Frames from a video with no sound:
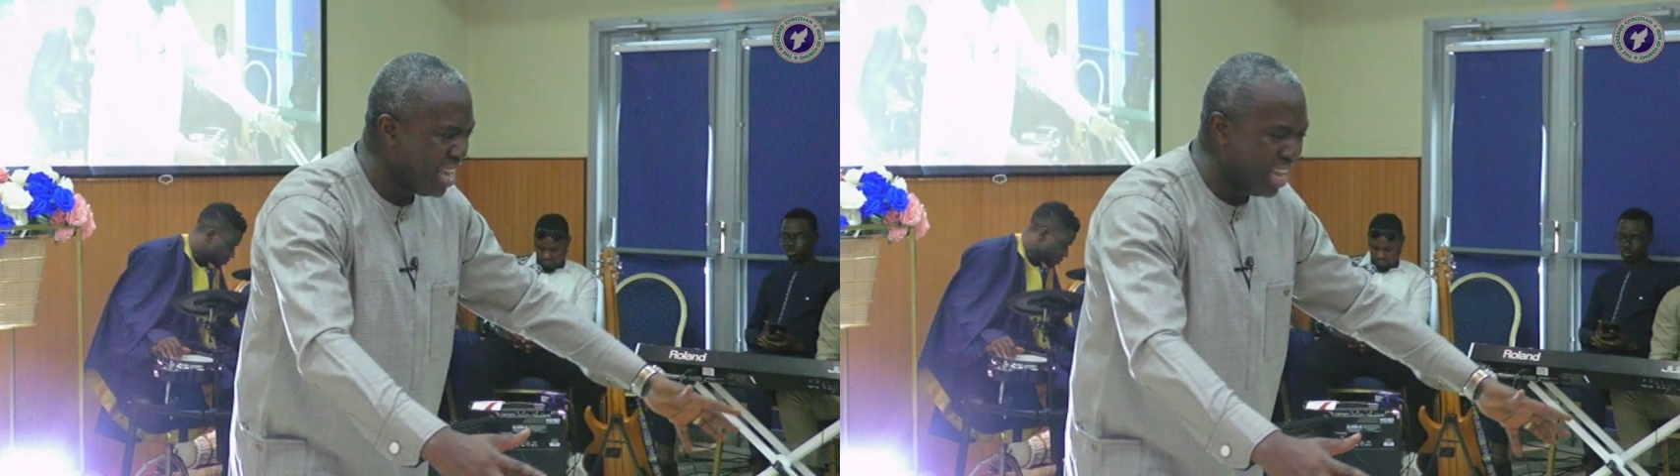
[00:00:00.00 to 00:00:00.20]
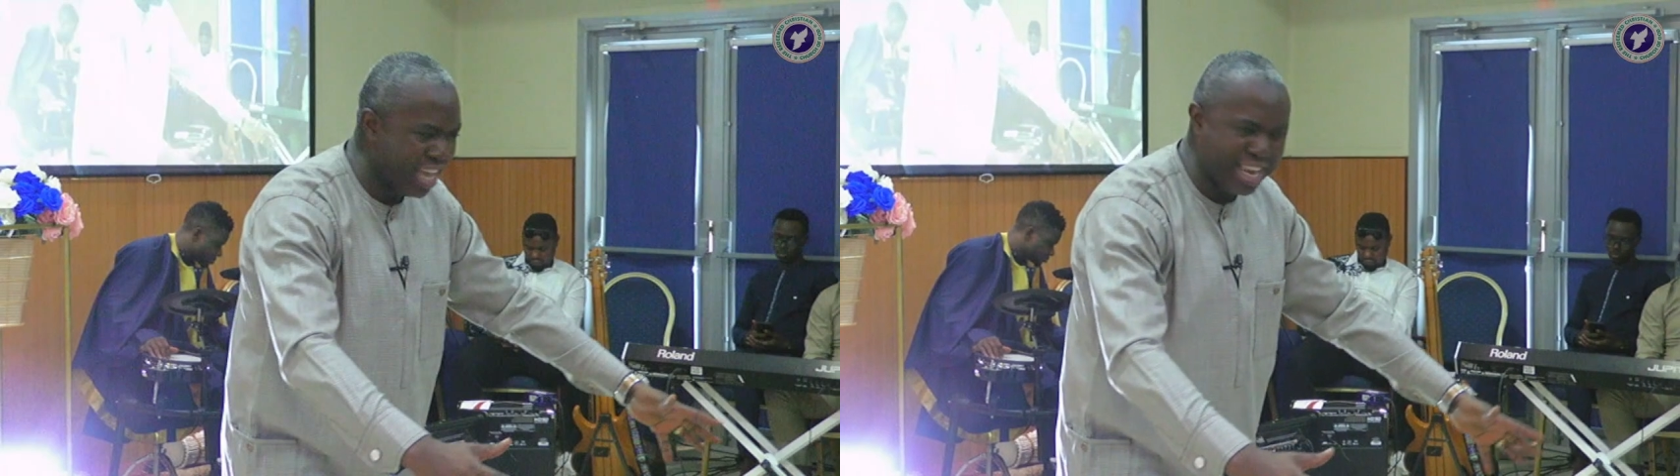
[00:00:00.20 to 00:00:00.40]

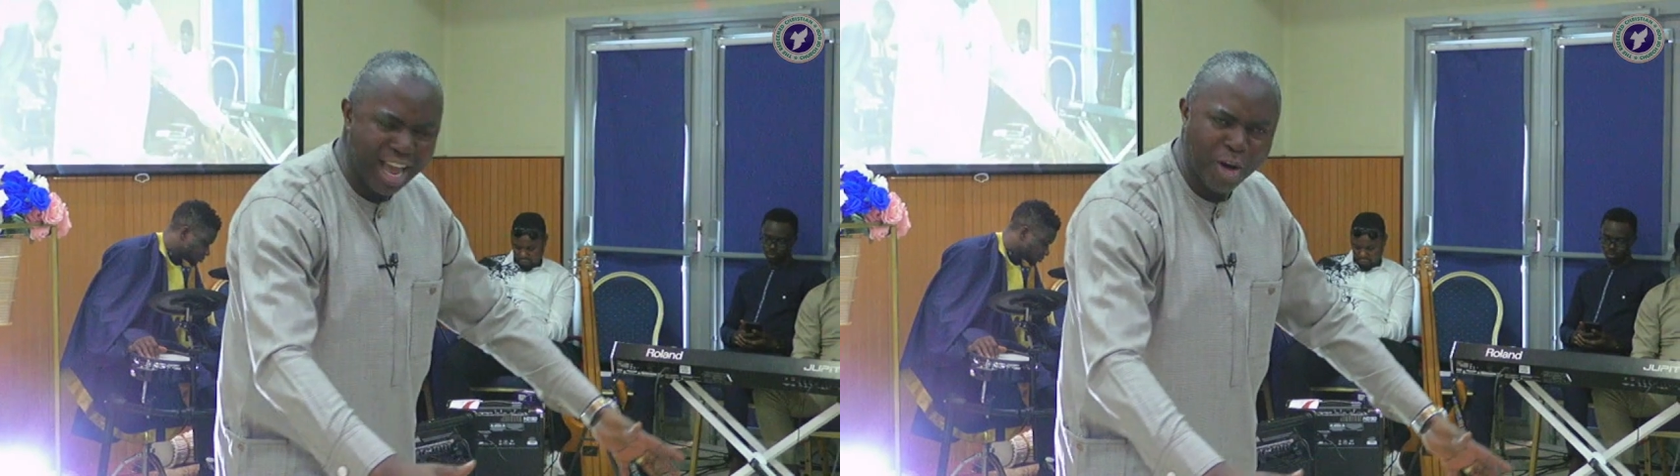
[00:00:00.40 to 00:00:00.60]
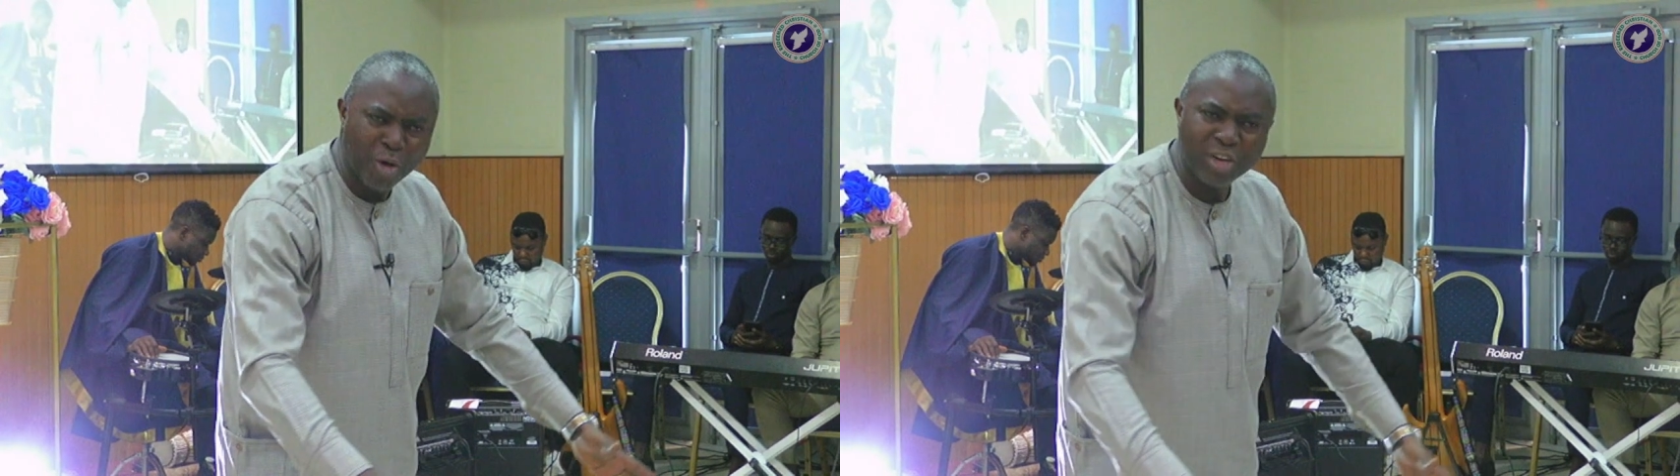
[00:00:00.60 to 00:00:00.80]
in their
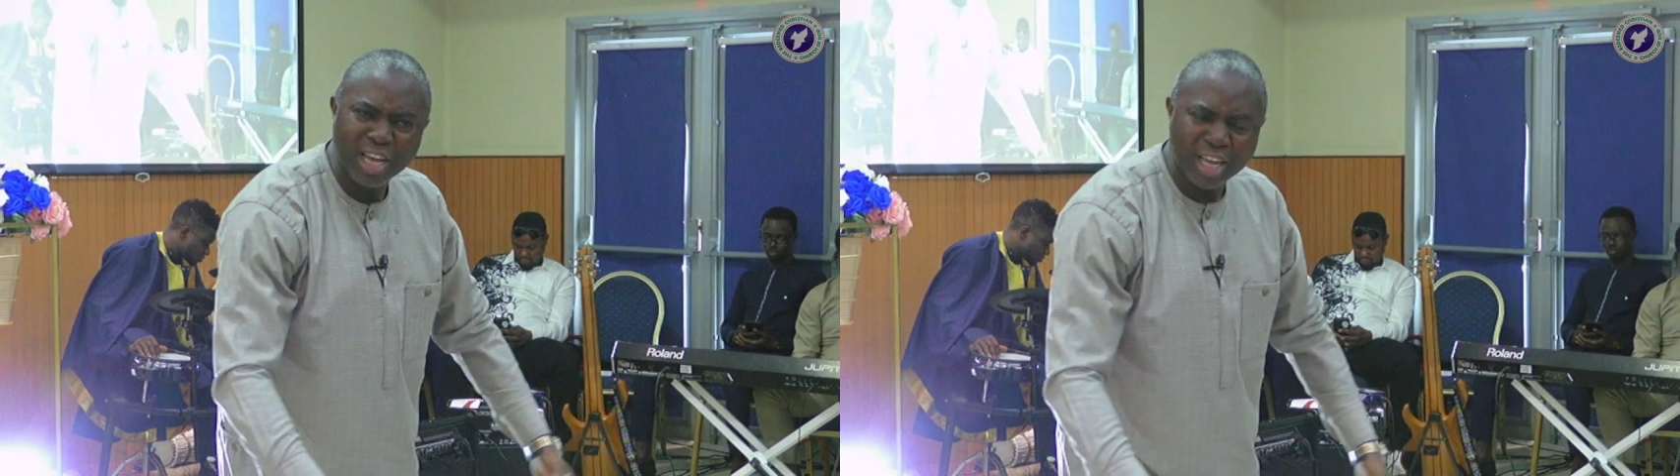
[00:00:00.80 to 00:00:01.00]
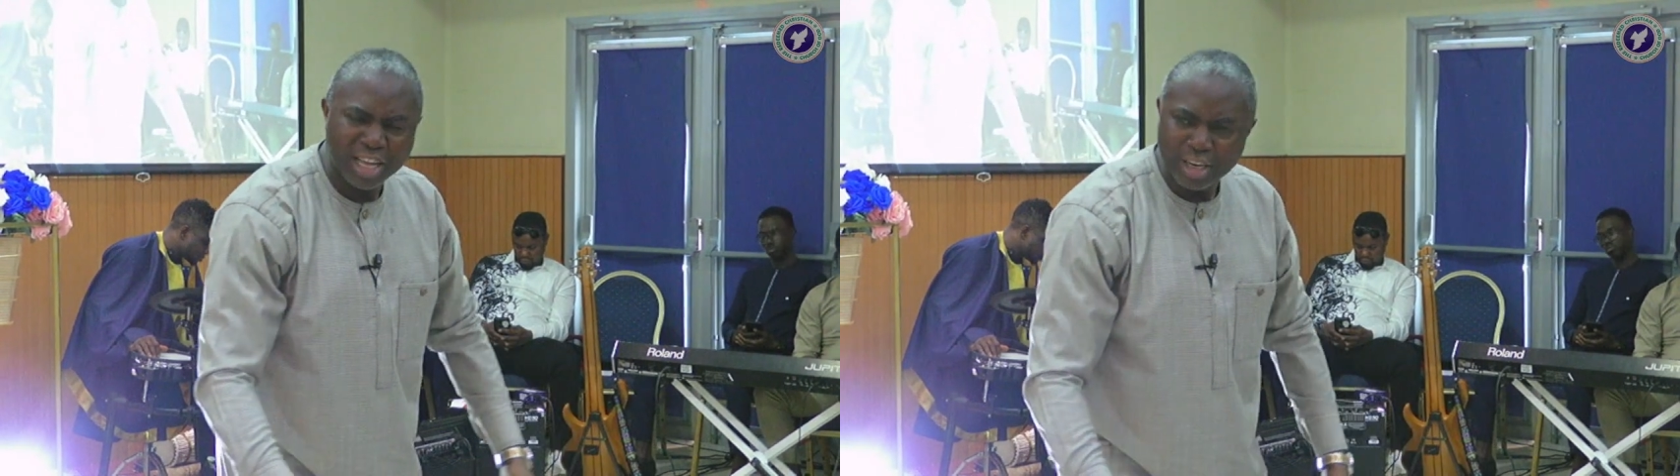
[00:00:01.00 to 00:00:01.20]

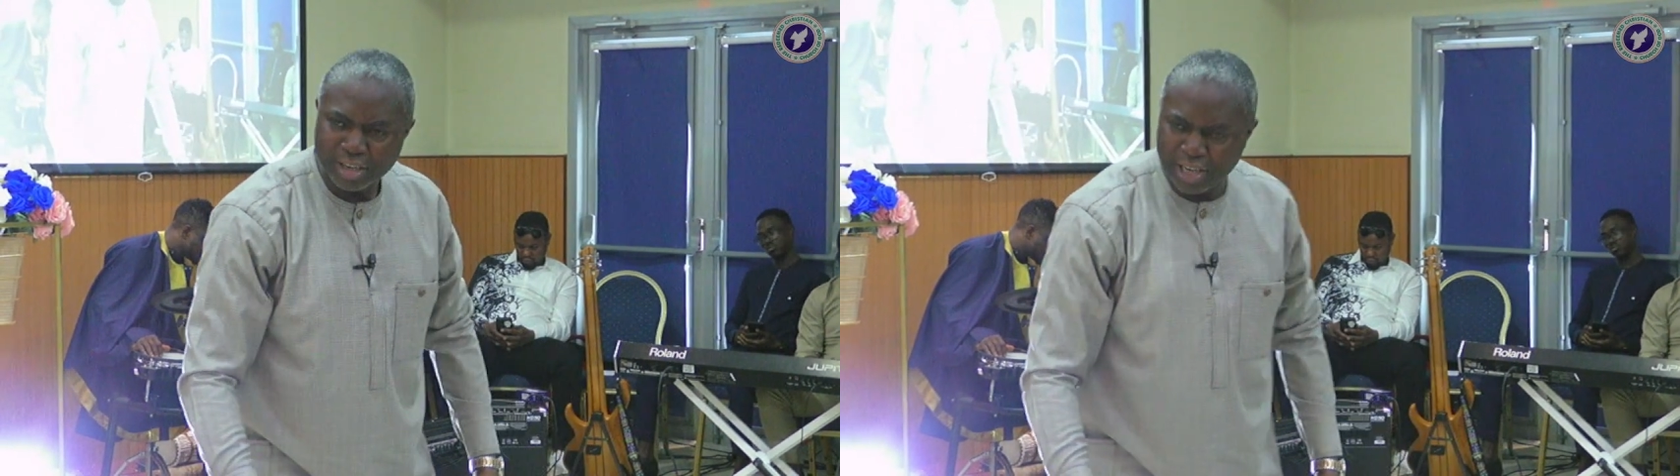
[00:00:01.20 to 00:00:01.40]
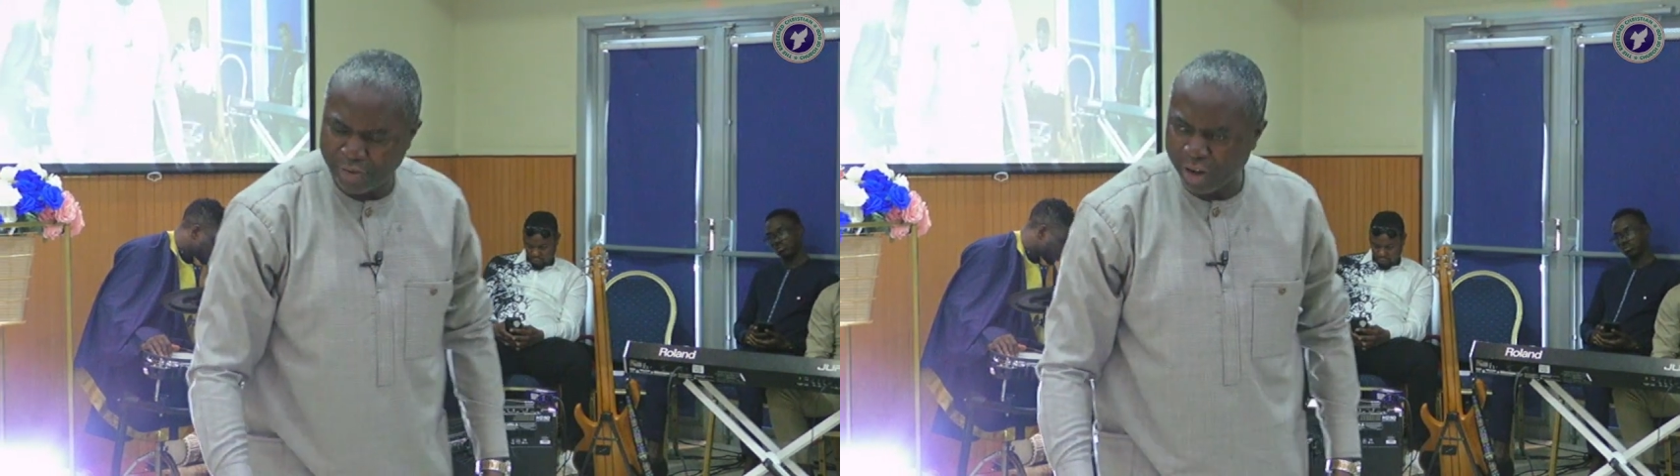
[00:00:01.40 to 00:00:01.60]
own
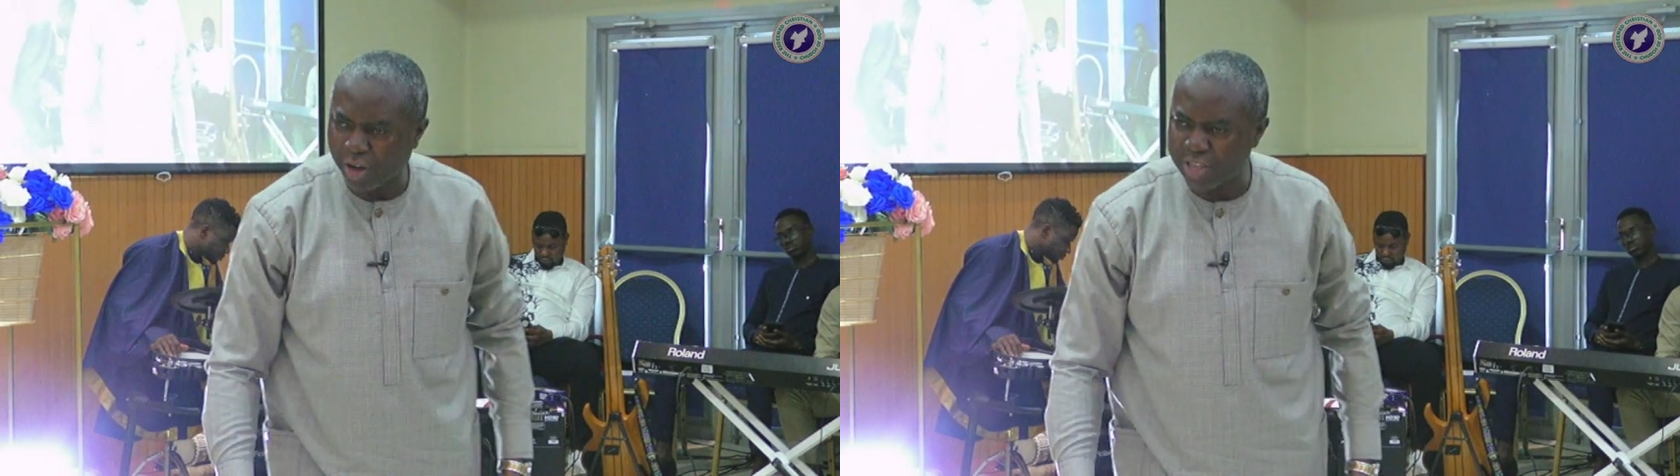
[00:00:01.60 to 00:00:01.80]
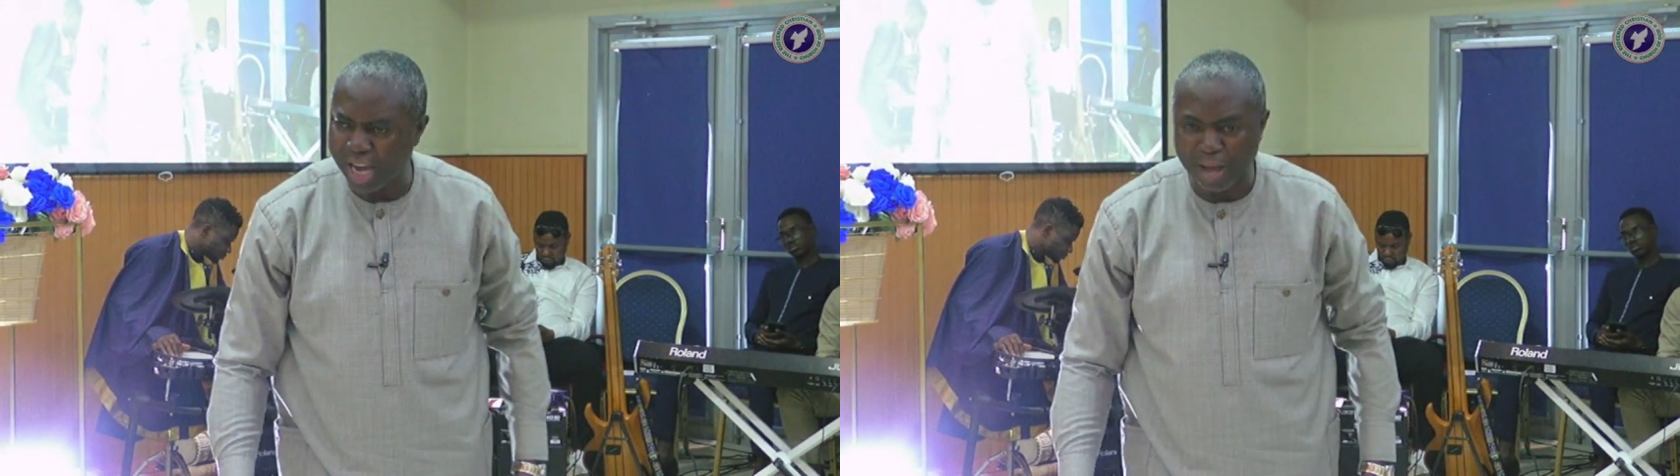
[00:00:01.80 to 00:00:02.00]
difficult time.